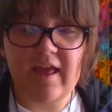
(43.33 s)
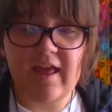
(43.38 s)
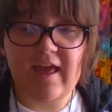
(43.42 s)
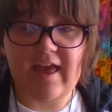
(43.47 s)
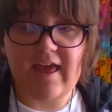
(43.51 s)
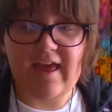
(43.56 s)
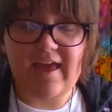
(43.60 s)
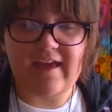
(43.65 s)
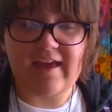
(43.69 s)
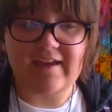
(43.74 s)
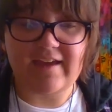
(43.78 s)

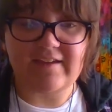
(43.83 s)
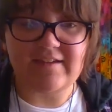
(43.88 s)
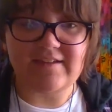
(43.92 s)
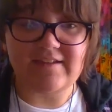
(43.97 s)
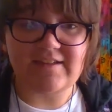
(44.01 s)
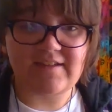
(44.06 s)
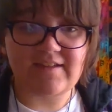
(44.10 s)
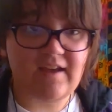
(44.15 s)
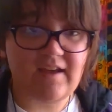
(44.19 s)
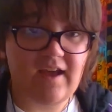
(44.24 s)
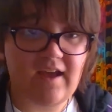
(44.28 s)
And
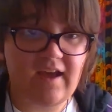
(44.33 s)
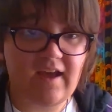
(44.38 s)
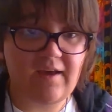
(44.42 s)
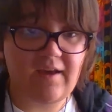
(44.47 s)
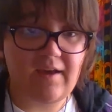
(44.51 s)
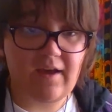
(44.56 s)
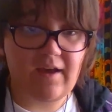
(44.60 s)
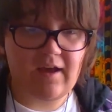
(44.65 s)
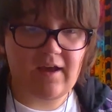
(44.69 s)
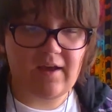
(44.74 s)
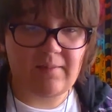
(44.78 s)

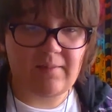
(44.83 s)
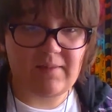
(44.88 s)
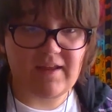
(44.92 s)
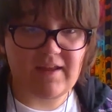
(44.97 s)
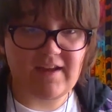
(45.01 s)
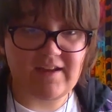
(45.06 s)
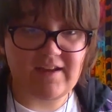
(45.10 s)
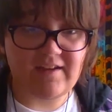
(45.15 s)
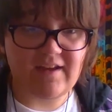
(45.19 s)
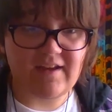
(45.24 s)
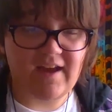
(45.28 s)
um,
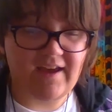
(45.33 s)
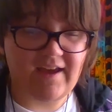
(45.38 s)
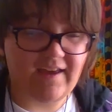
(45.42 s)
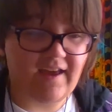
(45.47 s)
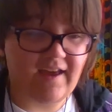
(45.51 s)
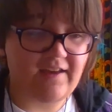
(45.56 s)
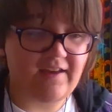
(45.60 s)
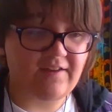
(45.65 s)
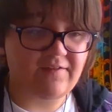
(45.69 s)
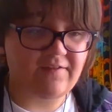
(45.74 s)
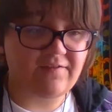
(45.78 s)
in it, I
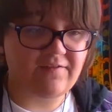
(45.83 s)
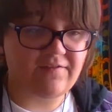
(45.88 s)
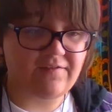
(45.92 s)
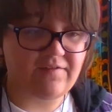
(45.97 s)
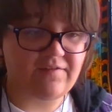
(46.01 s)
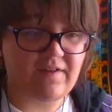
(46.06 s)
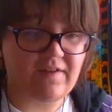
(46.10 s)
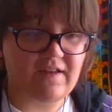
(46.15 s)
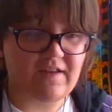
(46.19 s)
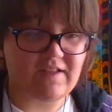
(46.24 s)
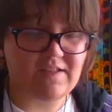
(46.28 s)
kind
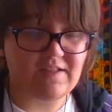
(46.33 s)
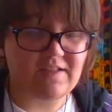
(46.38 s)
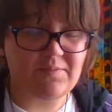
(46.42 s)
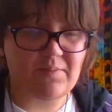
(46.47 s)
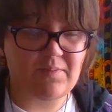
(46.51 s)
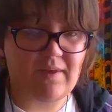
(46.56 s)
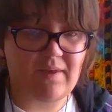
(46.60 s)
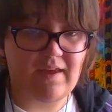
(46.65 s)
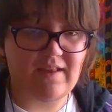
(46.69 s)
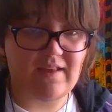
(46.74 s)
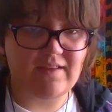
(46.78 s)
of
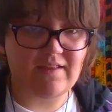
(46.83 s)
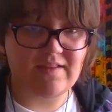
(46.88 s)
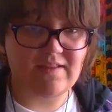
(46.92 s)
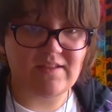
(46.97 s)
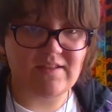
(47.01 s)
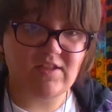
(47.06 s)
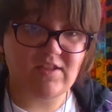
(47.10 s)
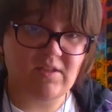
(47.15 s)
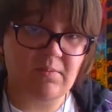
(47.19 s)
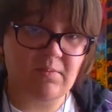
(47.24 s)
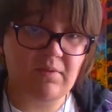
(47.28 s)
explain
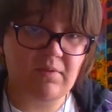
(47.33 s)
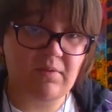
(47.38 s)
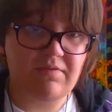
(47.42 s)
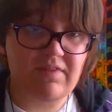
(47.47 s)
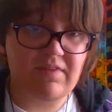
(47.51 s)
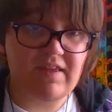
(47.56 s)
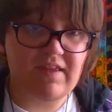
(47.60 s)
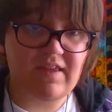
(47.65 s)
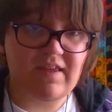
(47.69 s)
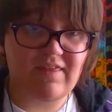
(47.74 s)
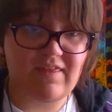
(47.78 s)
some of
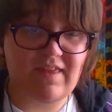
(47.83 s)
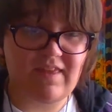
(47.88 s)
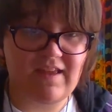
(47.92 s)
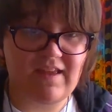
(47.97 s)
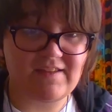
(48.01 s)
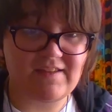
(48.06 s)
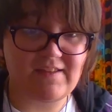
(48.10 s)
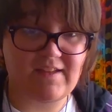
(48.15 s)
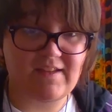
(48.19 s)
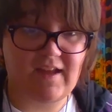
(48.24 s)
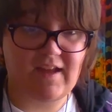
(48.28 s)
the things
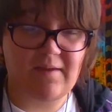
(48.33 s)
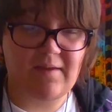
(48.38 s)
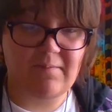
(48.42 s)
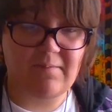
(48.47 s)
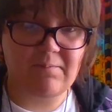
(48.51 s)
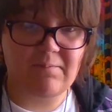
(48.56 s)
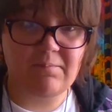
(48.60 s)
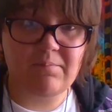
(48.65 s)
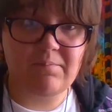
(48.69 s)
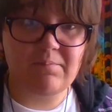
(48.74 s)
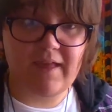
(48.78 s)
that I'm
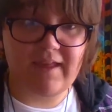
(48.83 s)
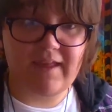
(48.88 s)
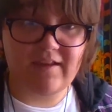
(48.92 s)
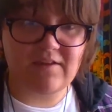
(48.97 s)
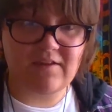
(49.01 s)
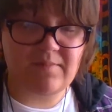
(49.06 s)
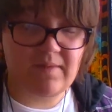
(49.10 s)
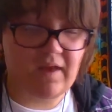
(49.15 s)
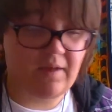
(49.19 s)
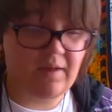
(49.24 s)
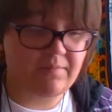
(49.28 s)
planning to
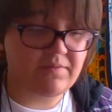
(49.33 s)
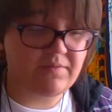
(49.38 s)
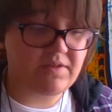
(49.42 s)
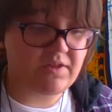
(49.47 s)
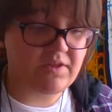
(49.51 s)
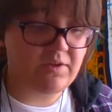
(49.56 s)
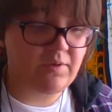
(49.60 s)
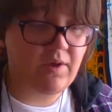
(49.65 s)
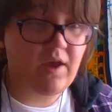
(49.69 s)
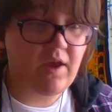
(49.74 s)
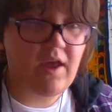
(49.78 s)
be up to.